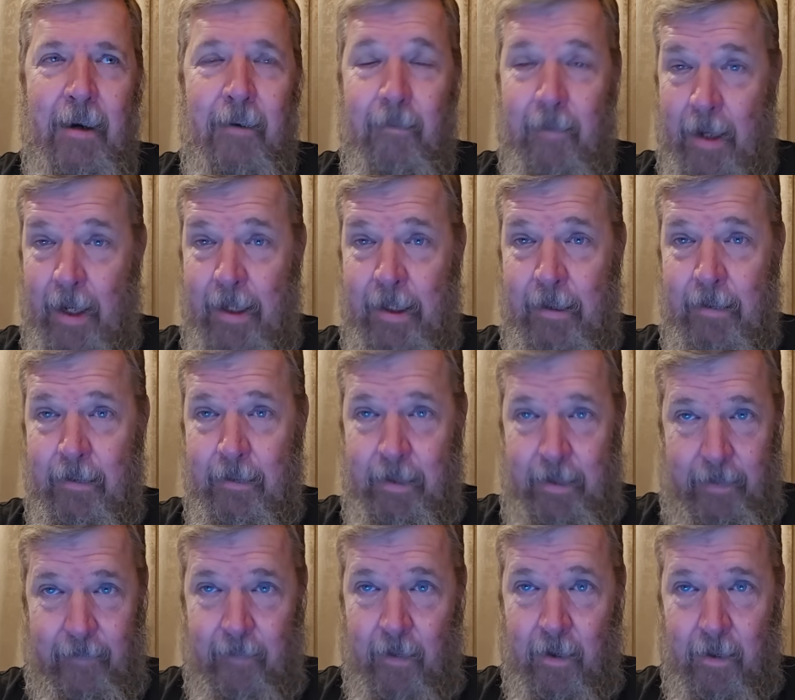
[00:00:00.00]
right?
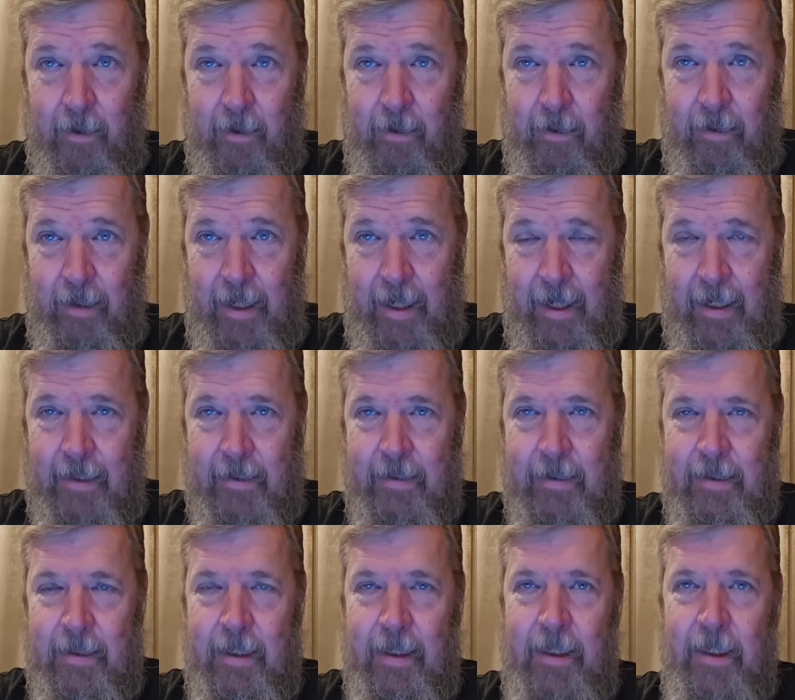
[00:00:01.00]
You've all heard
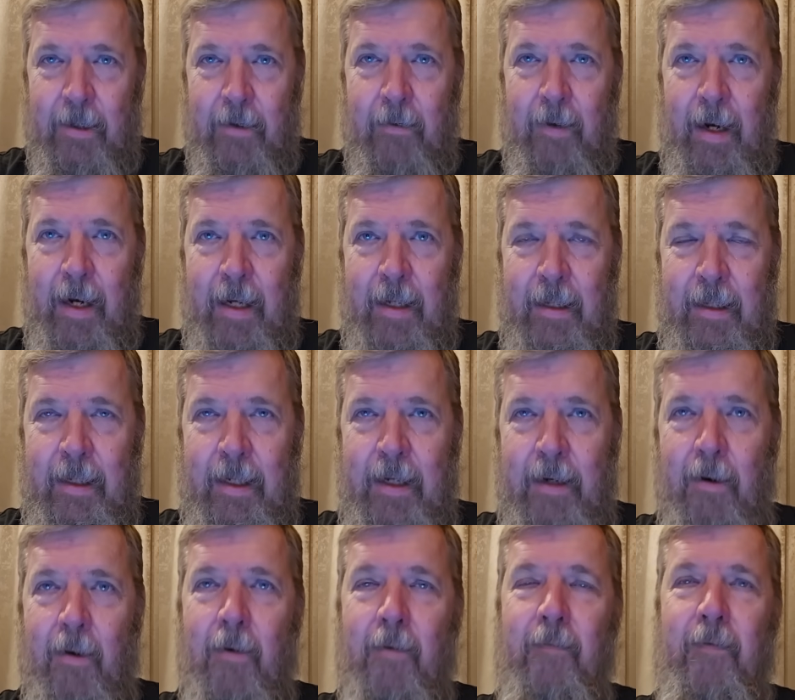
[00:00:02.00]
that, you know, and
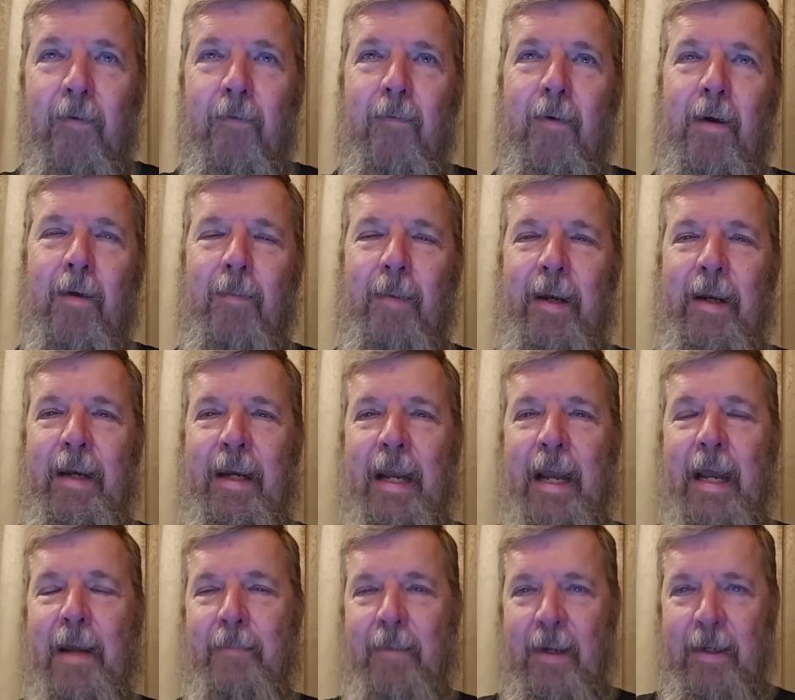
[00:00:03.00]
the overwhelming
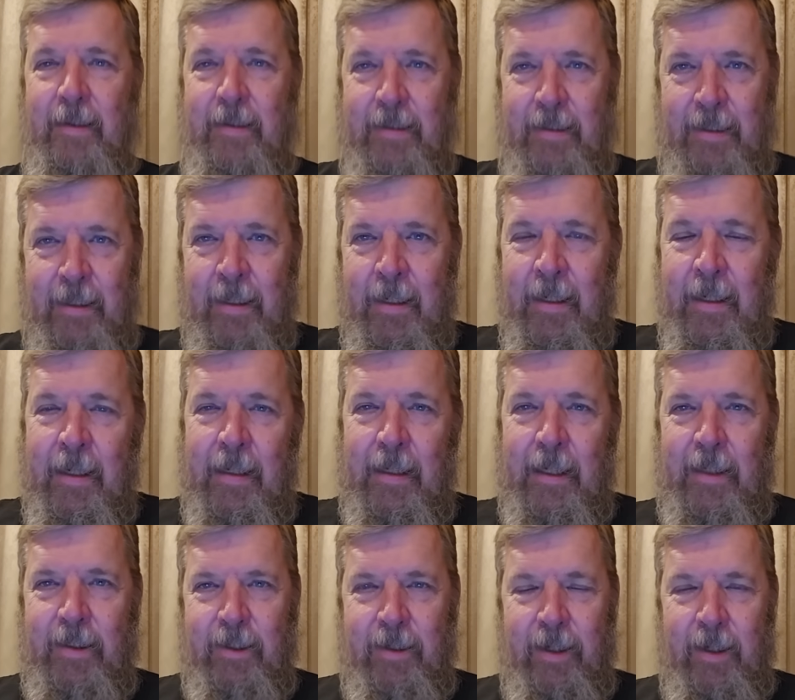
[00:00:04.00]
comment
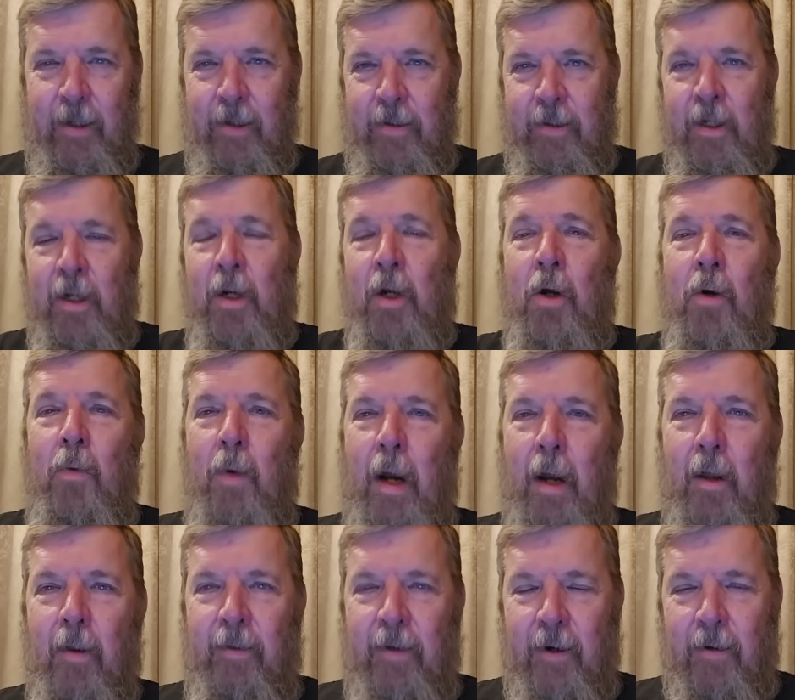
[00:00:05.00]
that you hear is,
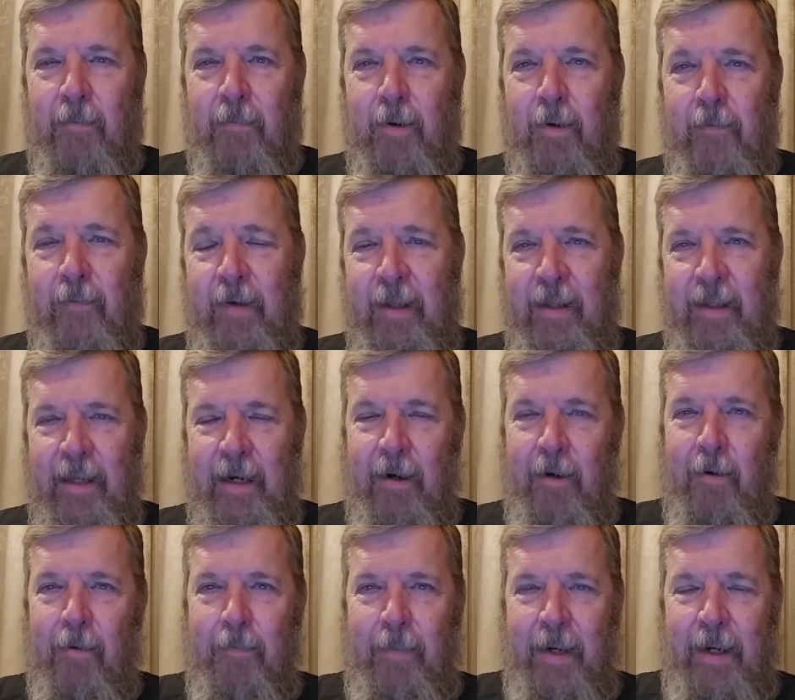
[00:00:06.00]
well, they're moving
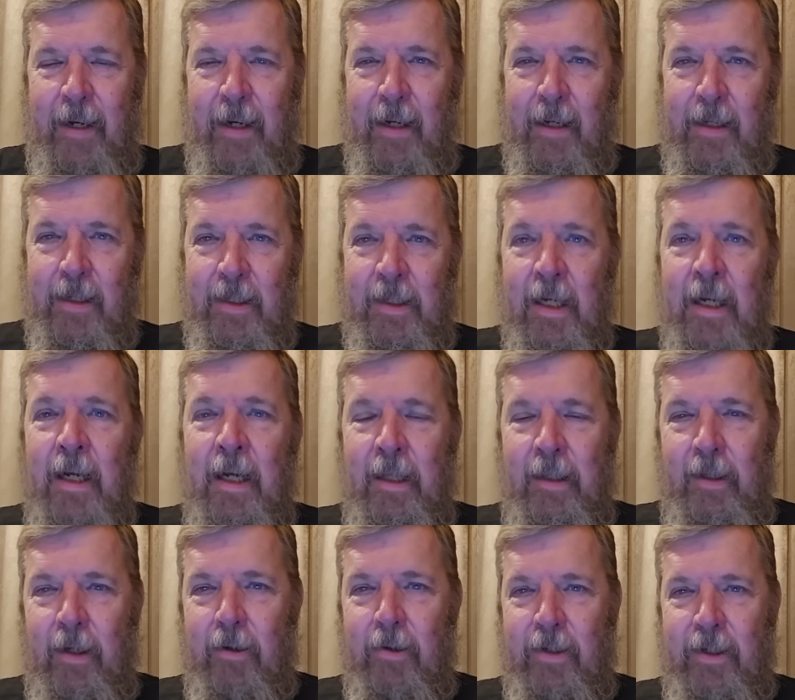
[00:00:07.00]
there because
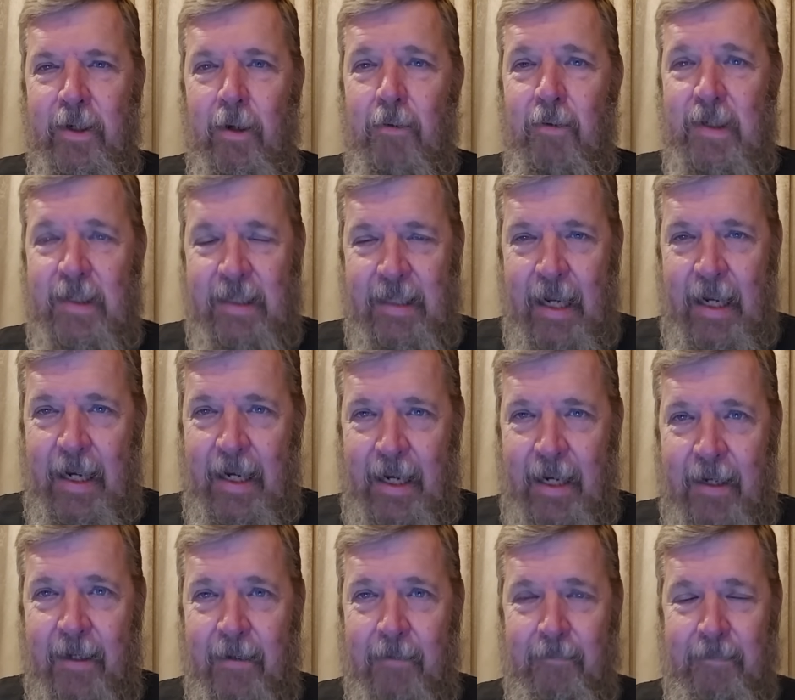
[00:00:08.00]
there's no state
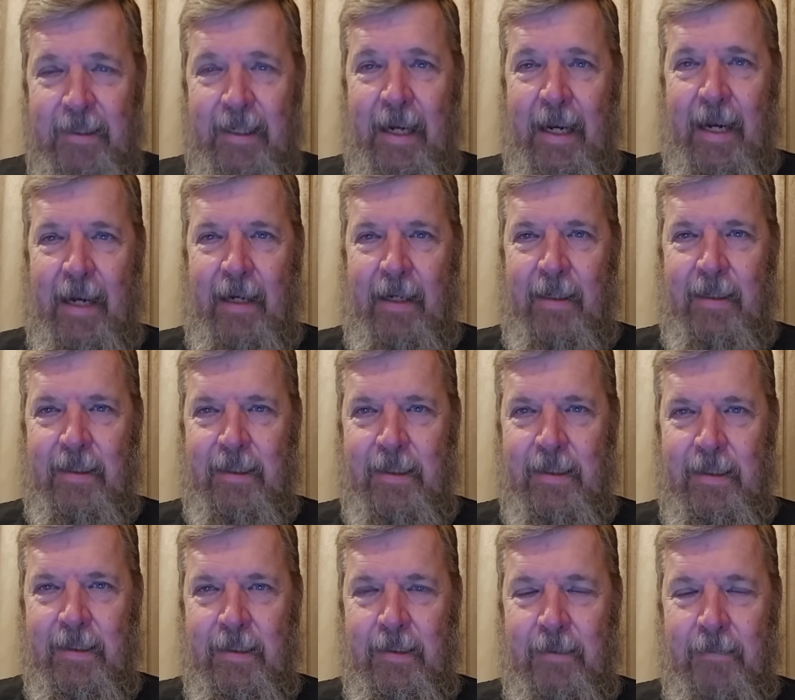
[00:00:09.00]
income
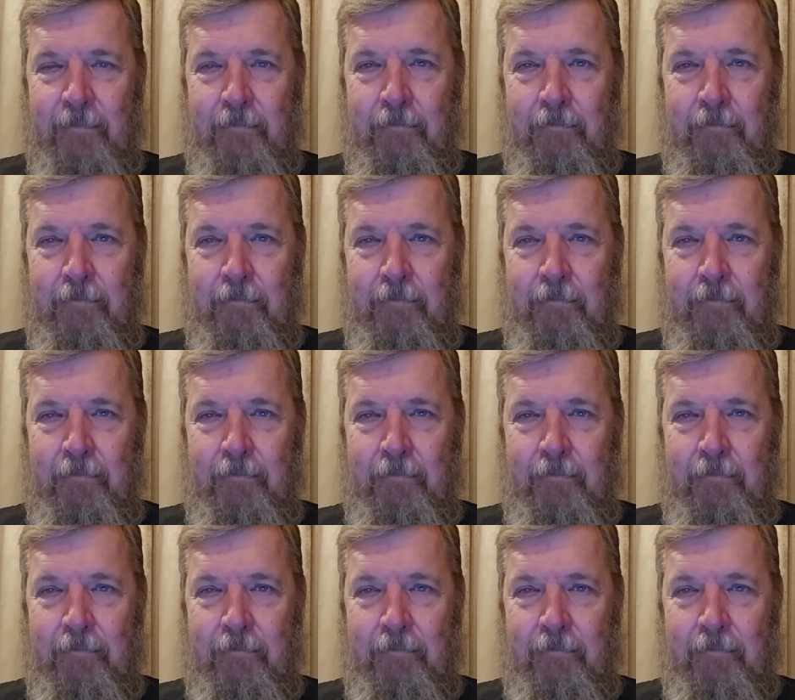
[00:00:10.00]
tax.